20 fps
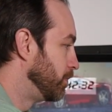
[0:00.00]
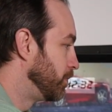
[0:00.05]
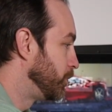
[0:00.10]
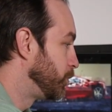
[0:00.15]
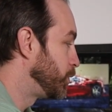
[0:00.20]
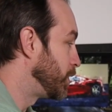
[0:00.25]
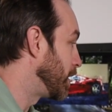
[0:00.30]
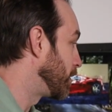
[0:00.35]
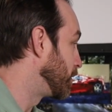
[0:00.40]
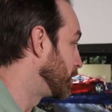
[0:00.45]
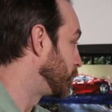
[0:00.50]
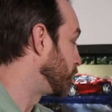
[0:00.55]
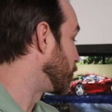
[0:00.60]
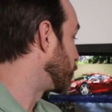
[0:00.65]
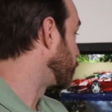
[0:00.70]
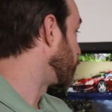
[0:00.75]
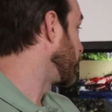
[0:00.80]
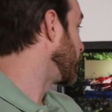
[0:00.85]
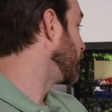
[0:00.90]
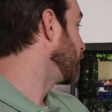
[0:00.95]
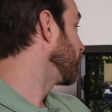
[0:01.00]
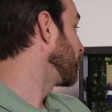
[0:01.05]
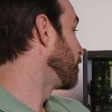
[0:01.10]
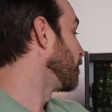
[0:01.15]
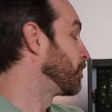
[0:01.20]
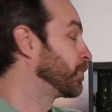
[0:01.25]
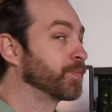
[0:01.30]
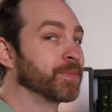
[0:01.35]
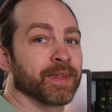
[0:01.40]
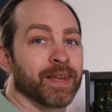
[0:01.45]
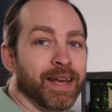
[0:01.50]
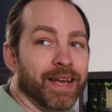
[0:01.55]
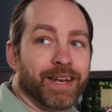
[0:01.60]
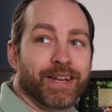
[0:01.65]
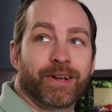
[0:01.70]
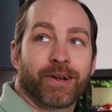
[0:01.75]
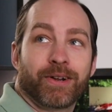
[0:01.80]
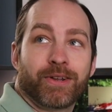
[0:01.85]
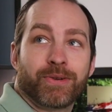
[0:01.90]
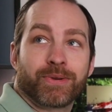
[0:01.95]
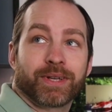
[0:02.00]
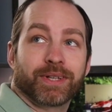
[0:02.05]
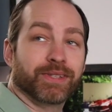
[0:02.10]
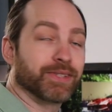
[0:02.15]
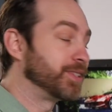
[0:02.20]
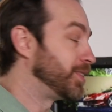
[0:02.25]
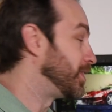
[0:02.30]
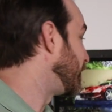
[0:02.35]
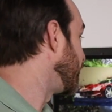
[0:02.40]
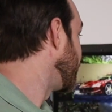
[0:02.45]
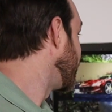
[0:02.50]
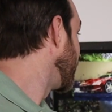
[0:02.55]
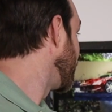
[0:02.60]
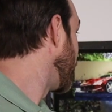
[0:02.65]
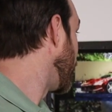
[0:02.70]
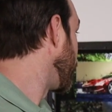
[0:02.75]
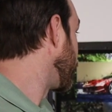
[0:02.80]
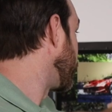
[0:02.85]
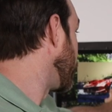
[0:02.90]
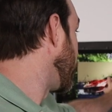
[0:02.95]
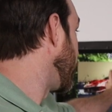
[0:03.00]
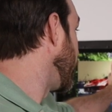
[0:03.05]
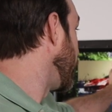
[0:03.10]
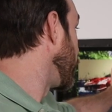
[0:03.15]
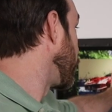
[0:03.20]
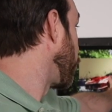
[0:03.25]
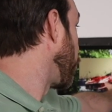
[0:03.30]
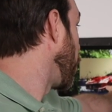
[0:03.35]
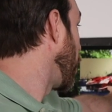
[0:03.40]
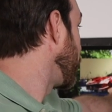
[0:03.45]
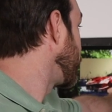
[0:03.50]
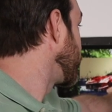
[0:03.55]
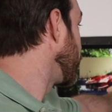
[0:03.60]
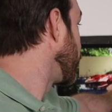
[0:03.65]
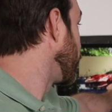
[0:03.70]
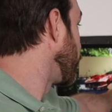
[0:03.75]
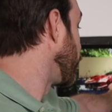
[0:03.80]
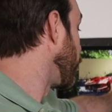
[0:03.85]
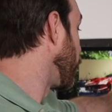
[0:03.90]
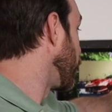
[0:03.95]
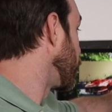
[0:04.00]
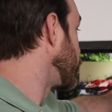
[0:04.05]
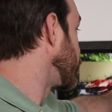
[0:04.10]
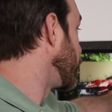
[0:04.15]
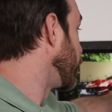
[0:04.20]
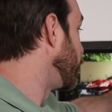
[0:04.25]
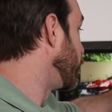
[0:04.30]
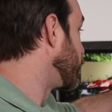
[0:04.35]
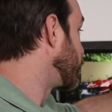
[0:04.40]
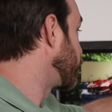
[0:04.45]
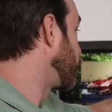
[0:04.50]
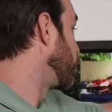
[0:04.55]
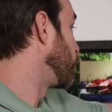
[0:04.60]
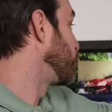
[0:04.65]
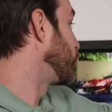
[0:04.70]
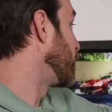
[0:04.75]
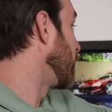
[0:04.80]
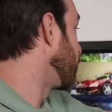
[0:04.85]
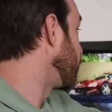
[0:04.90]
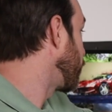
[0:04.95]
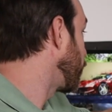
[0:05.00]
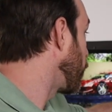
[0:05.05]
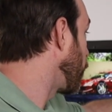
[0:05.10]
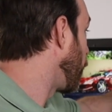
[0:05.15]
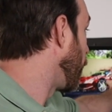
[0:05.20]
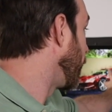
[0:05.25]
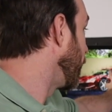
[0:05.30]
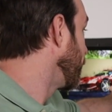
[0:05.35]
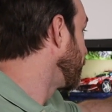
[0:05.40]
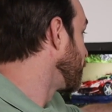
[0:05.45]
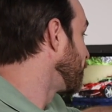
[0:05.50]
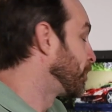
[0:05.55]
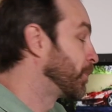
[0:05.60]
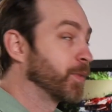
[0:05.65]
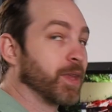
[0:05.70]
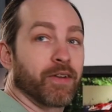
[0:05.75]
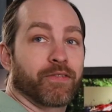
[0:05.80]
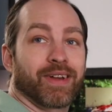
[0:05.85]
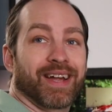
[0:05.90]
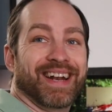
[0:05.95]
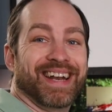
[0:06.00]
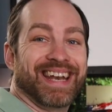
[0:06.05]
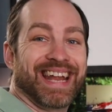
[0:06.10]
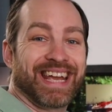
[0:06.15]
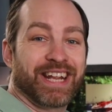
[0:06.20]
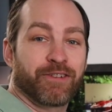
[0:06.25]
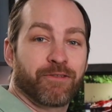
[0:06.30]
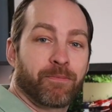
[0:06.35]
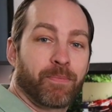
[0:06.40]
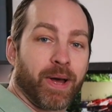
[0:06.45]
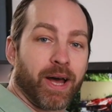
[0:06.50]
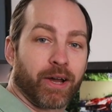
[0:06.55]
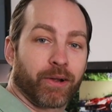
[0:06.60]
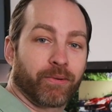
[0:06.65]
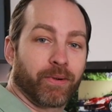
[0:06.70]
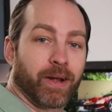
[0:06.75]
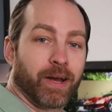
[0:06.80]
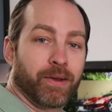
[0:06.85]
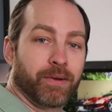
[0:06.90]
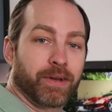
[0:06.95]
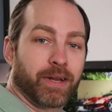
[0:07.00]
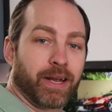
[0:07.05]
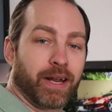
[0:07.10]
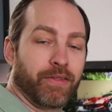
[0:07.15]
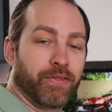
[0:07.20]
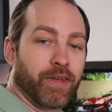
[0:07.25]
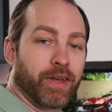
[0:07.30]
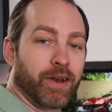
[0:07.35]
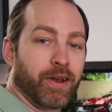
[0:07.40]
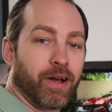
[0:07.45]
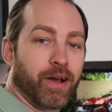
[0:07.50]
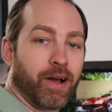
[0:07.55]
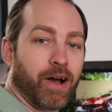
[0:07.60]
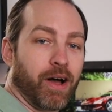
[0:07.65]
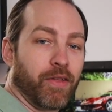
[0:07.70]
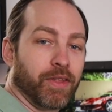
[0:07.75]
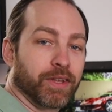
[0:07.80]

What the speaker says: Take this to screen, and here you can see I've got a cropped version of this same Ferrari. We've got a native background, and then on the